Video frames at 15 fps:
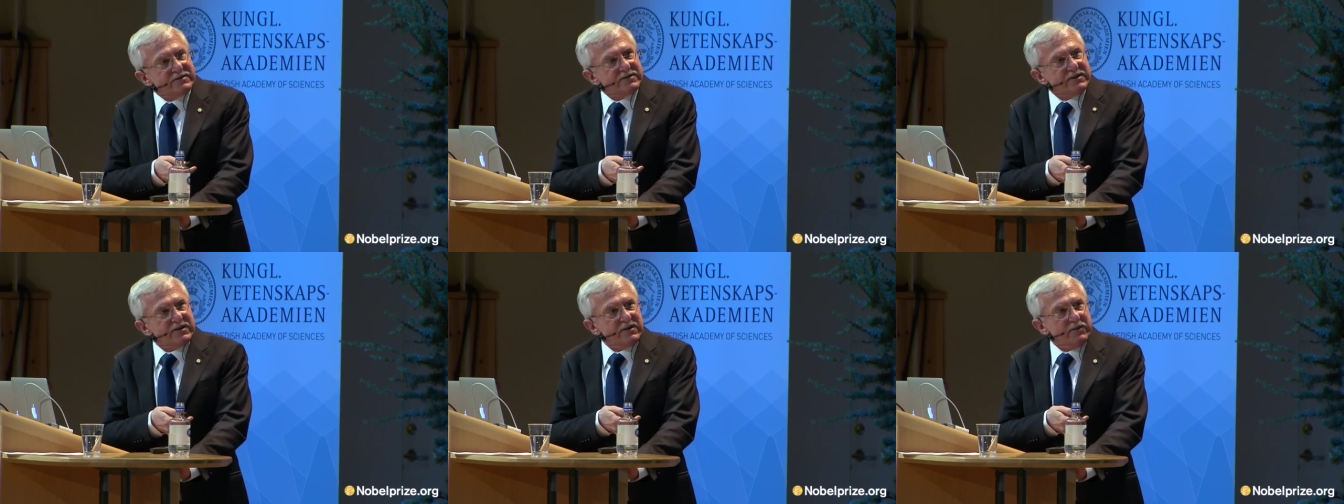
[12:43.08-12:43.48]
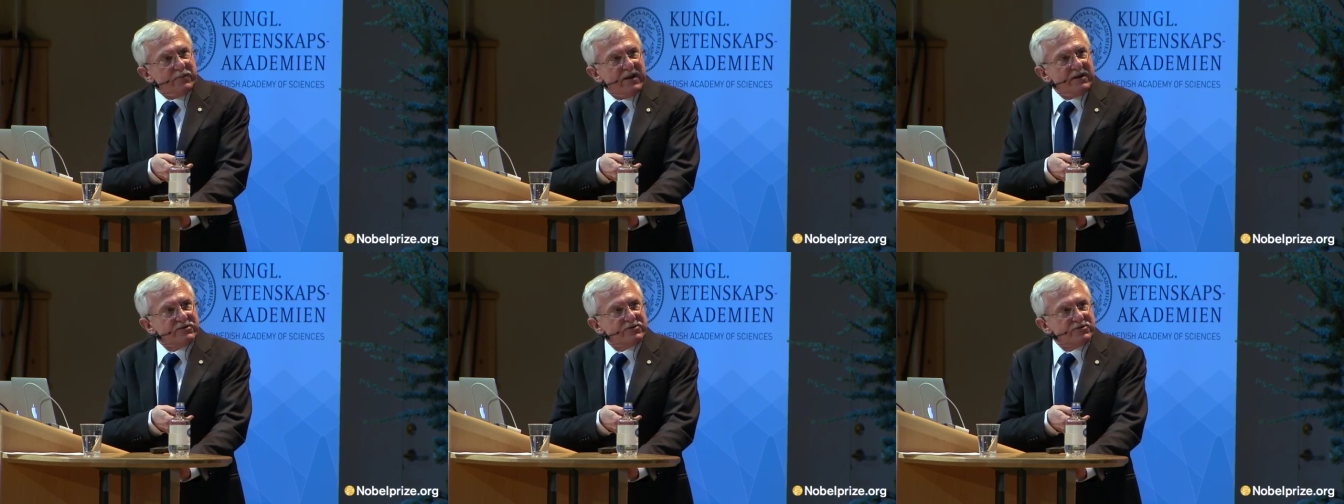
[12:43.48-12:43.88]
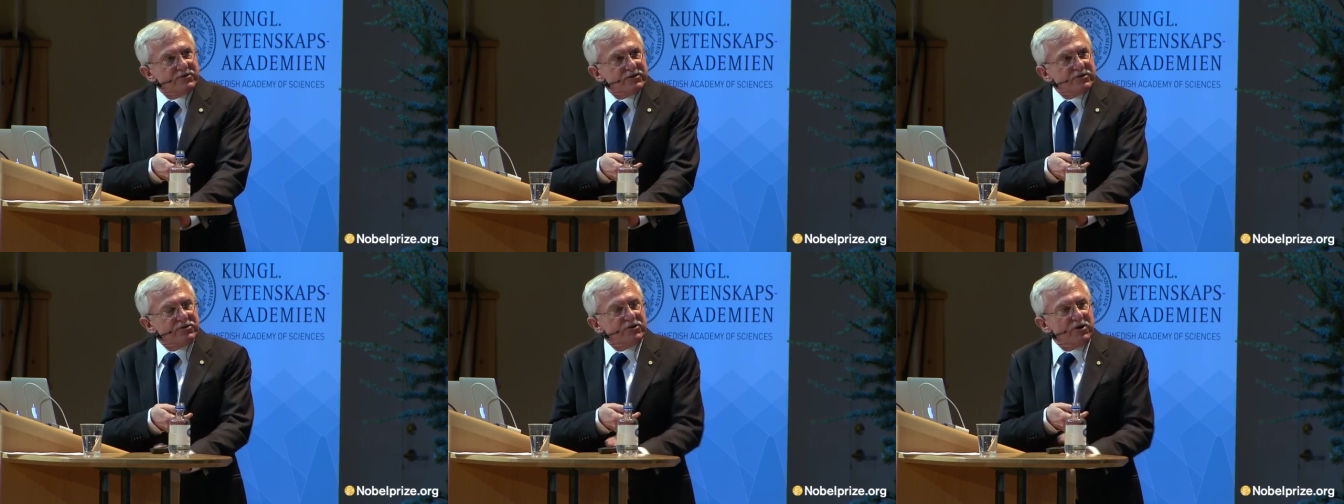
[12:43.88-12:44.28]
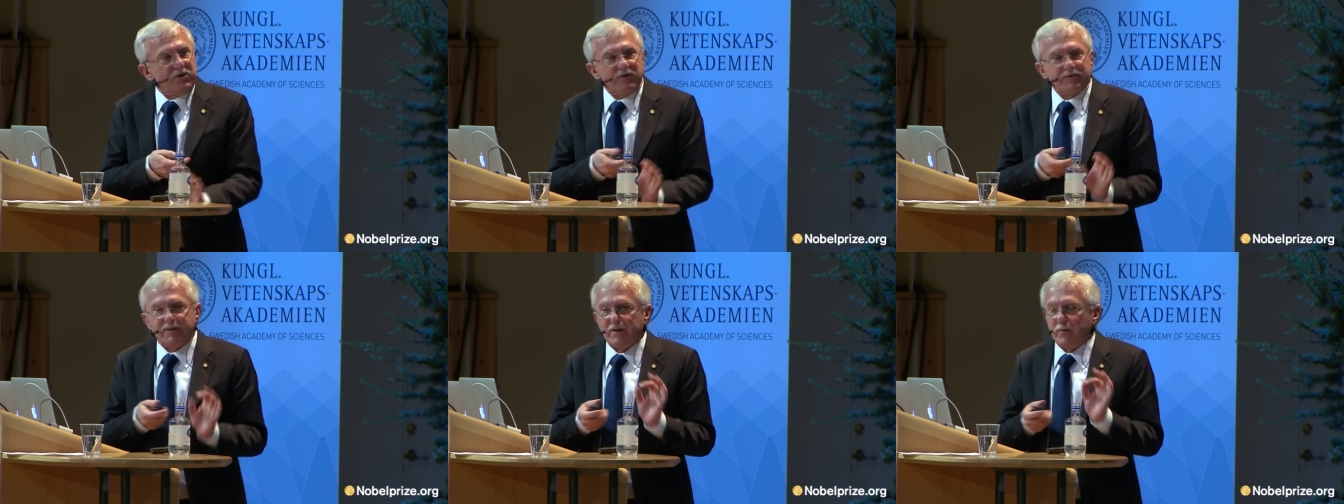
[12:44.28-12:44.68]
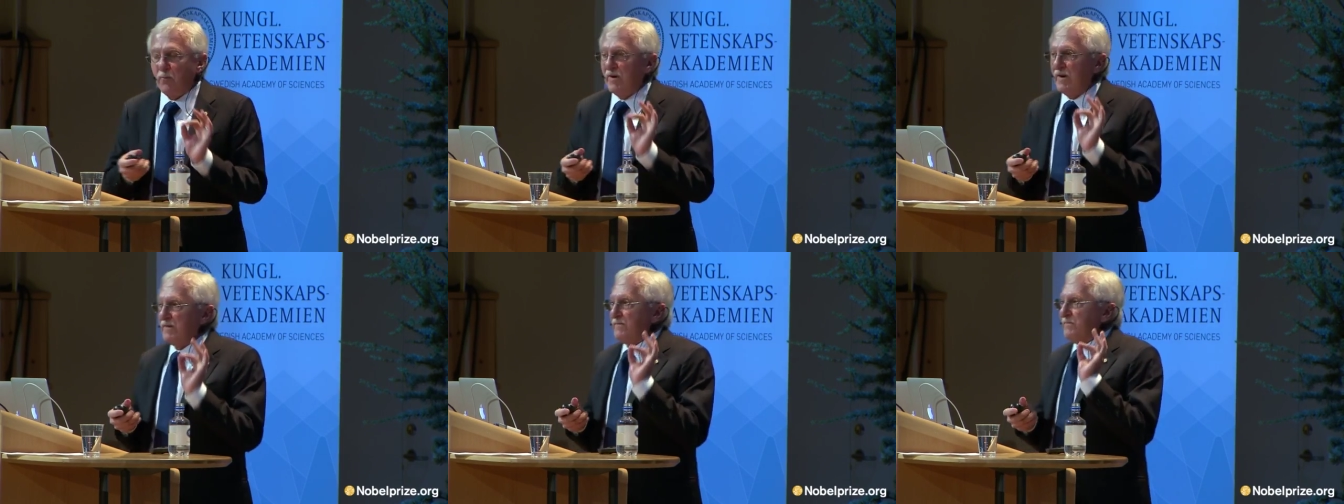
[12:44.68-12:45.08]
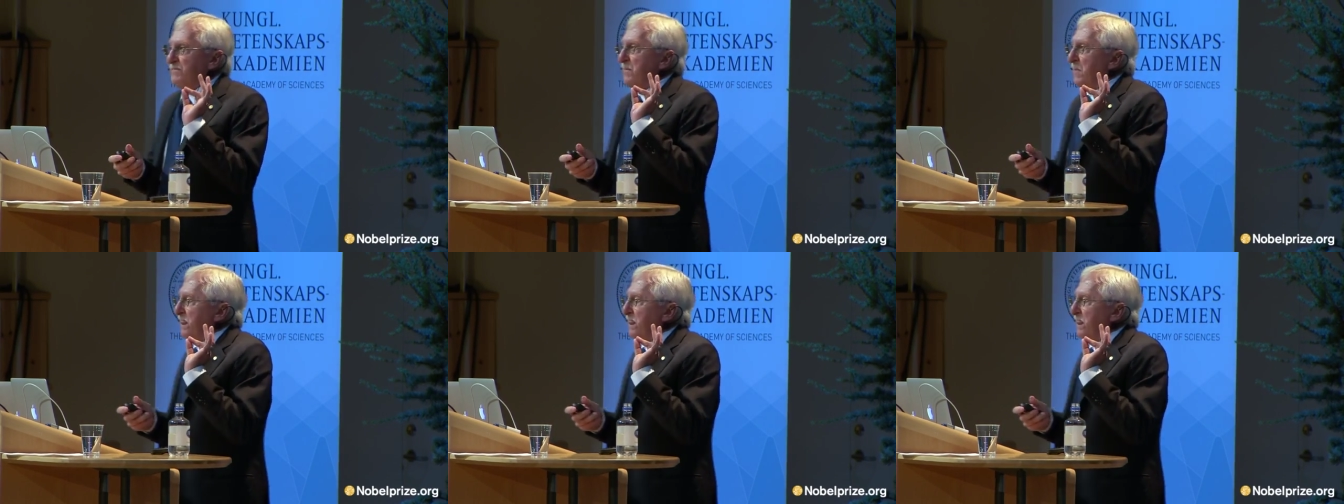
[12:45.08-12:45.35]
Celia Batinger showed that when